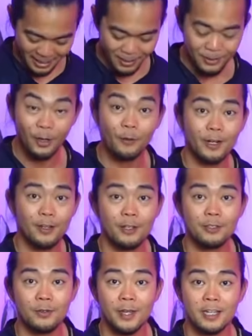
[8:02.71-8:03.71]
So we're going
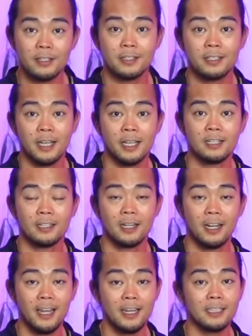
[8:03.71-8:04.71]
to exercise our
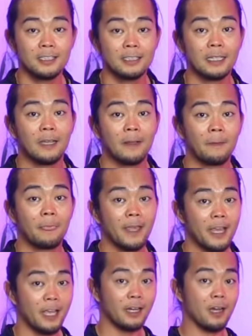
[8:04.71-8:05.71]
legs
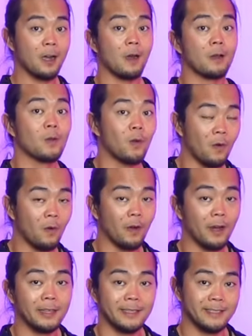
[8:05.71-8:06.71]
and our core
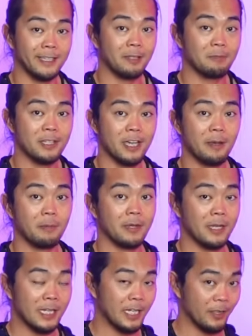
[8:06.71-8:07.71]
at the same time
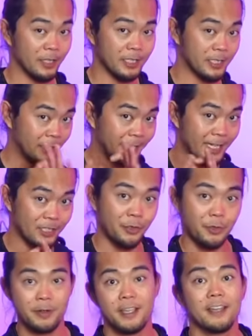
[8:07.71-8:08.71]
in this next
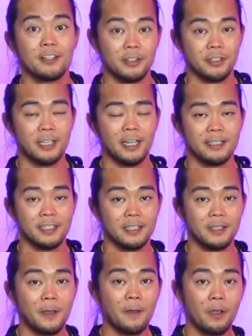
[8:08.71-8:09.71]
3 exercises.
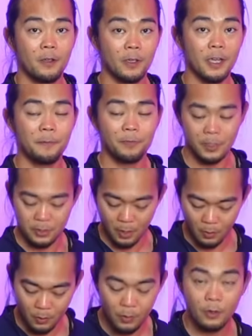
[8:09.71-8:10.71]
Okay,
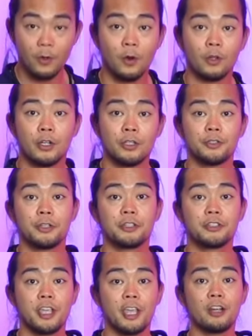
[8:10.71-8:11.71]
so hold on to your
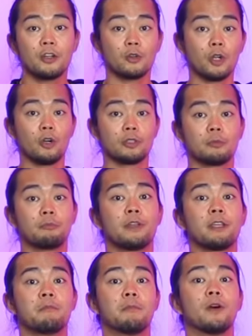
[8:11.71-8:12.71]
chair. You're going to
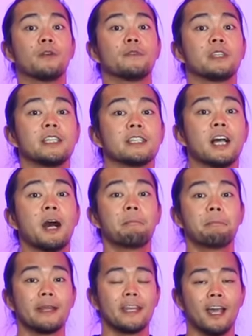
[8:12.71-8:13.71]
bring both knees
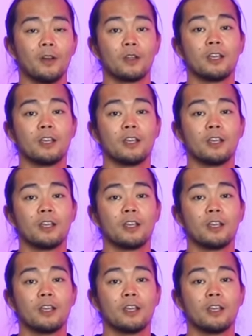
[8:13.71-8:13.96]
up and down.